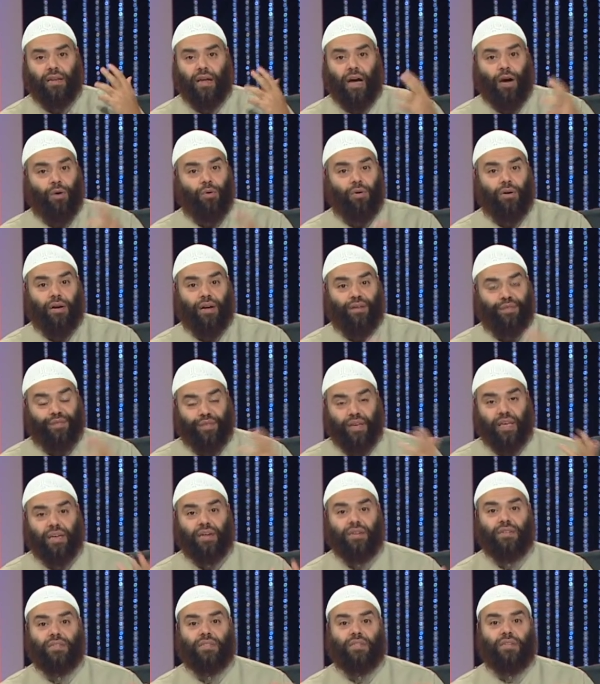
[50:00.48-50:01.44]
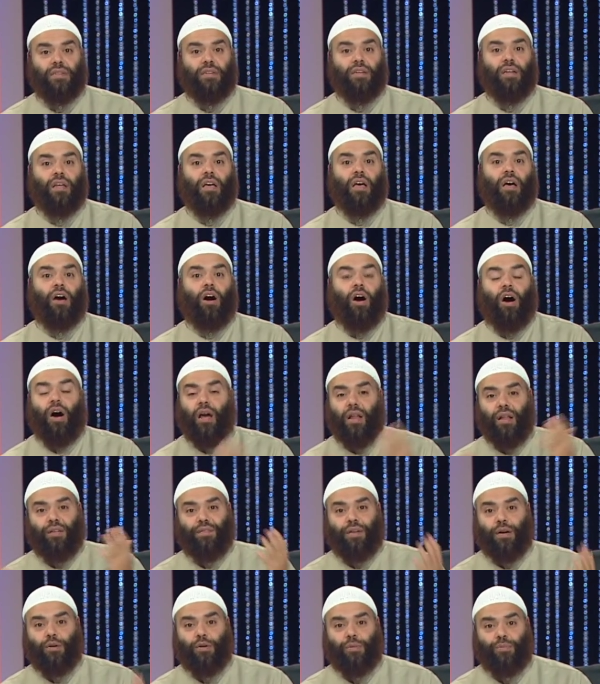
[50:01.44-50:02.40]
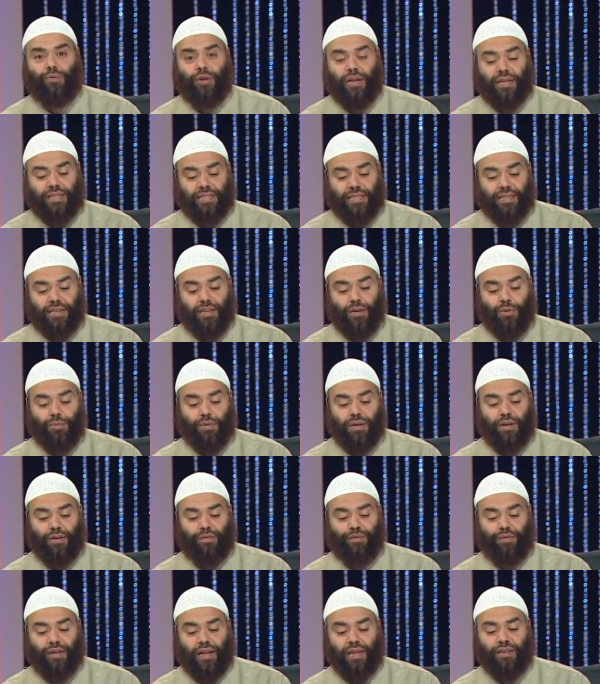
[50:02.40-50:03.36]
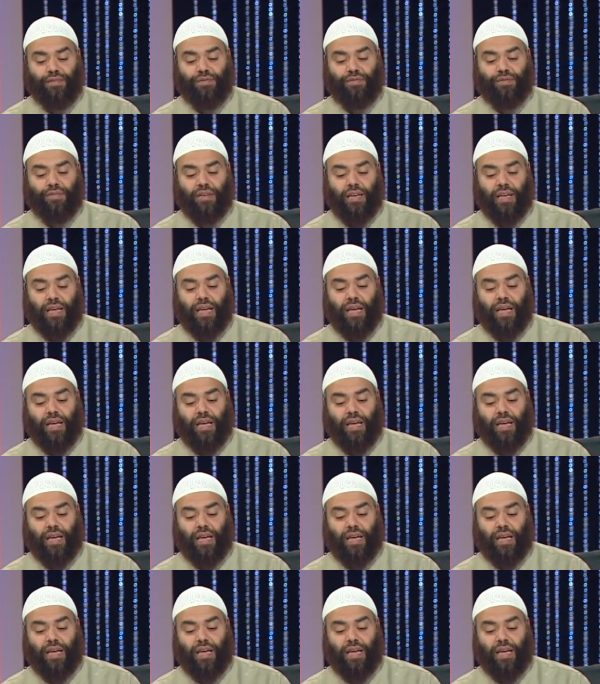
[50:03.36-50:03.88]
in our affairs and all of our practical way of life.